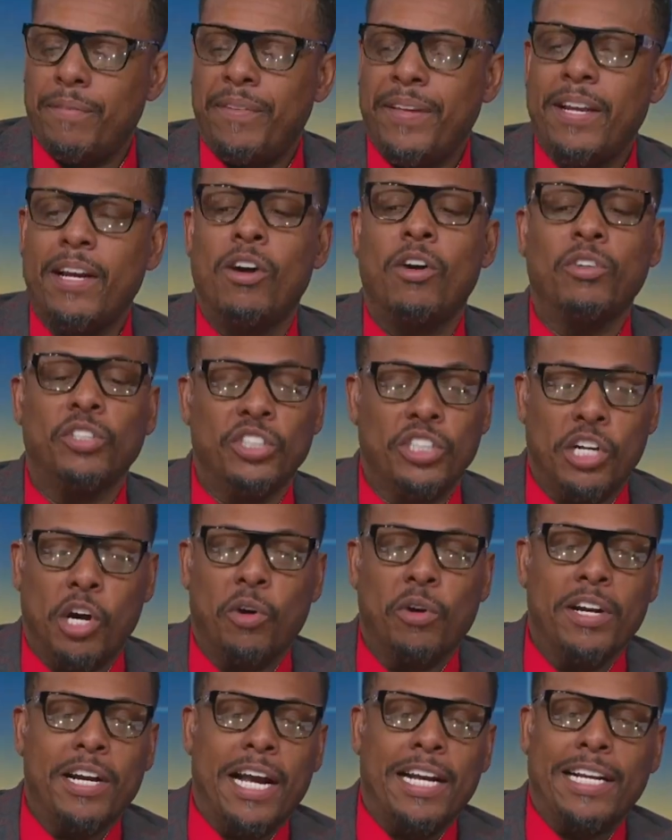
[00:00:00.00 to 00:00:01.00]
he don't go
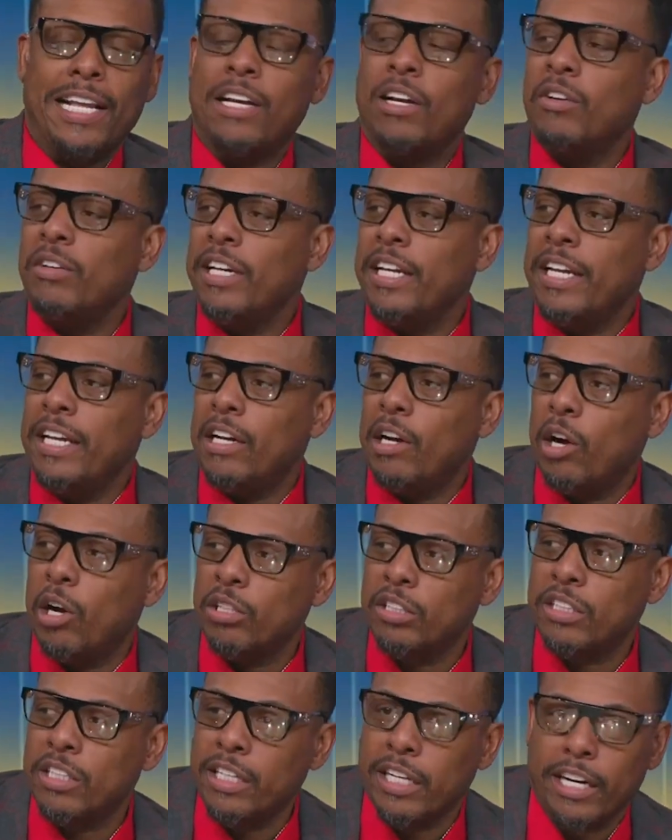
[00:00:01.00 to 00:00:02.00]
tonight, they're gonna need
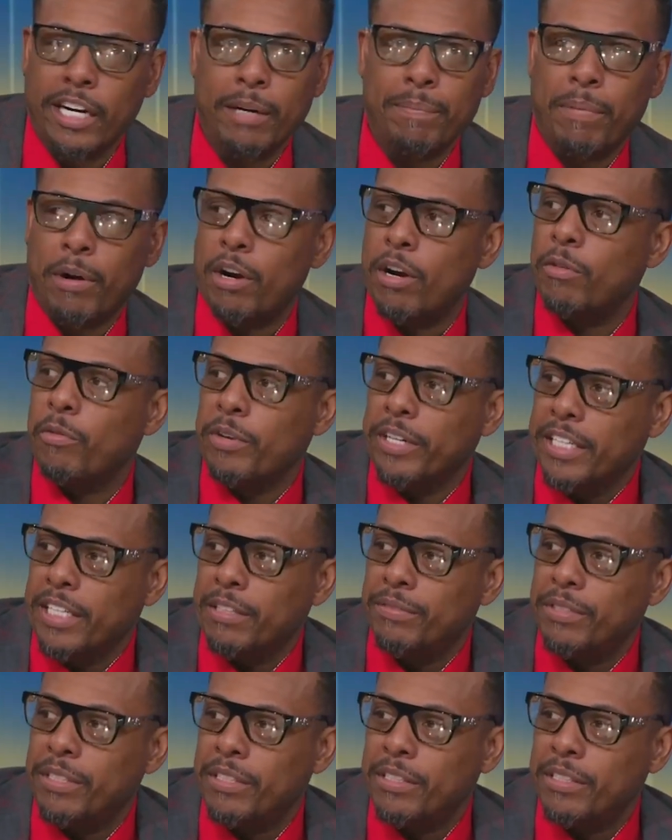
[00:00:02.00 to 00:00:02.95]
Austin Larry Bird Reeves.